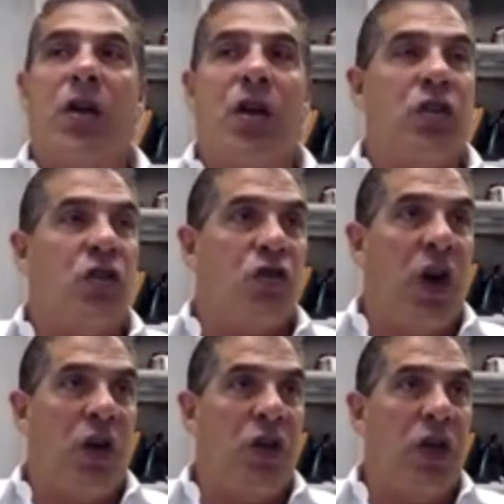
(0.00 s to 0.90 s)

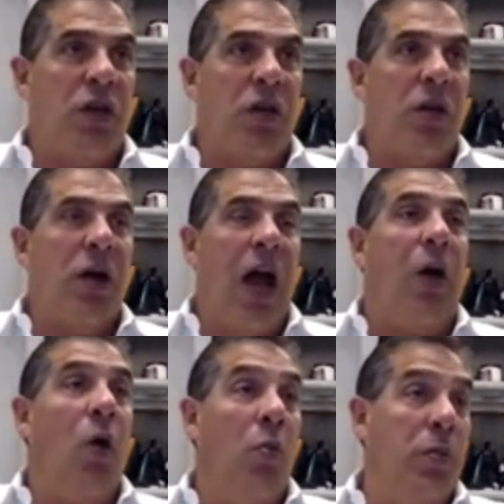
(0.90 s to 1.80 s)
construction,
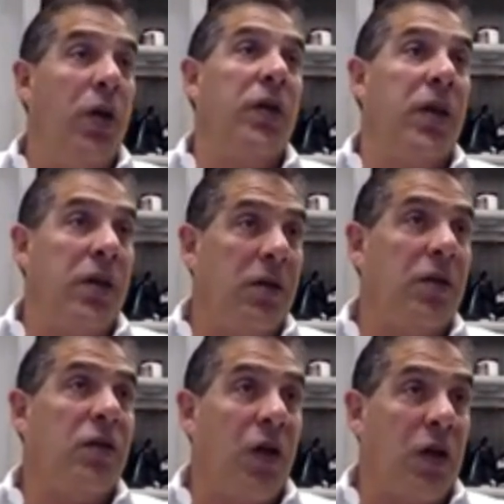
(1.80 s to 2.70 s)
home building
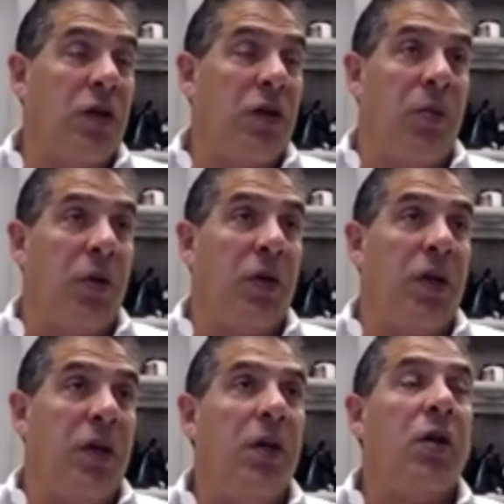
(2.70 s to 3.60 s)
construction, or
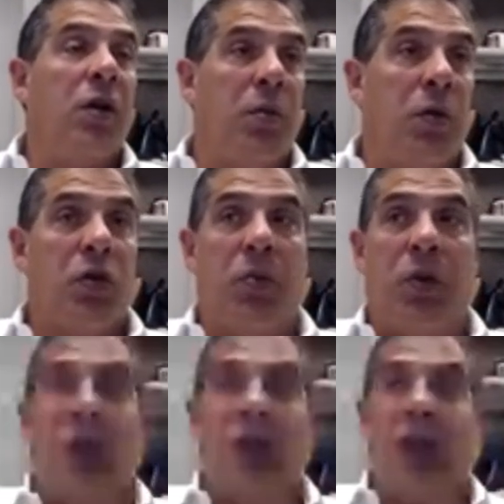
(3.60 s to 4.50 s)
building commercial
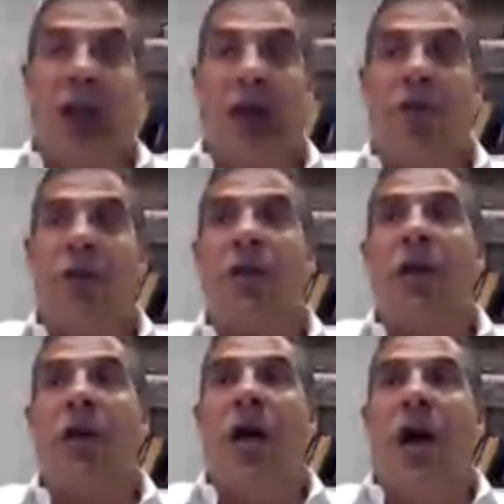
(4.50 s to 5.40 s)
buildings counts,
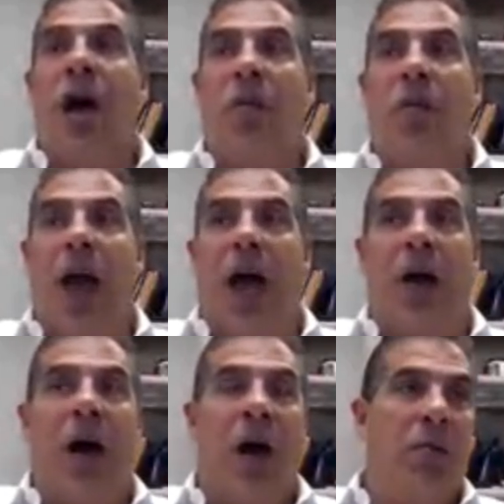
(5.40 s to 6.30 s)

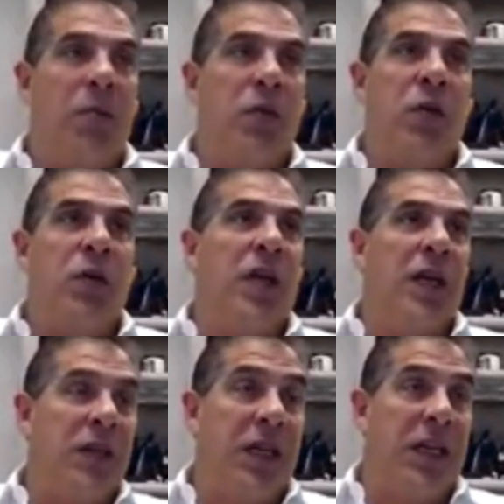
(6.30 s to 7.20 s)
doing
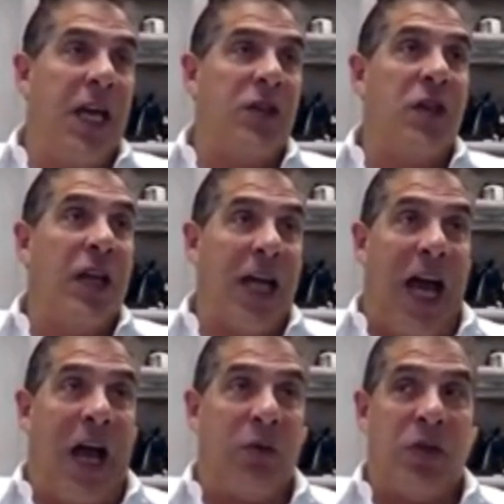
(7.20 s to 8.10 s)
like syndication, like
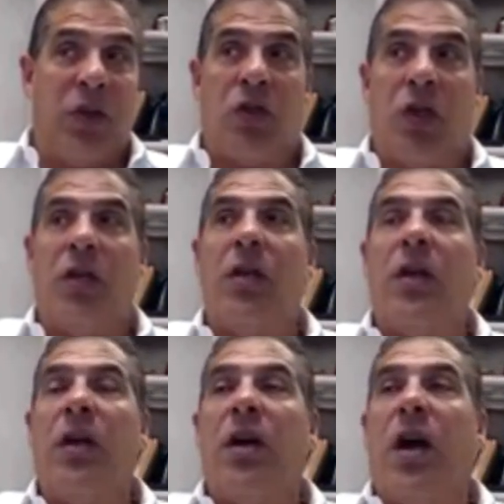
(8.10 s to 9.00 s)
acquisition
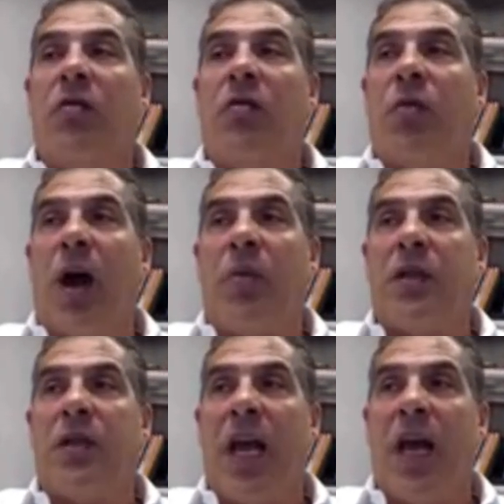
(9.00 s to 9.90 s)
of
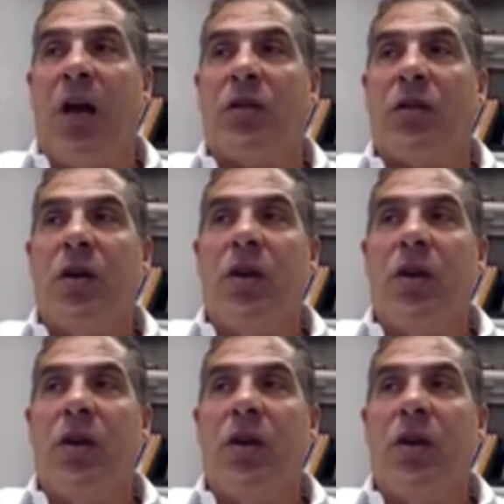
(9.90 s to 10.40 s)
properties counts.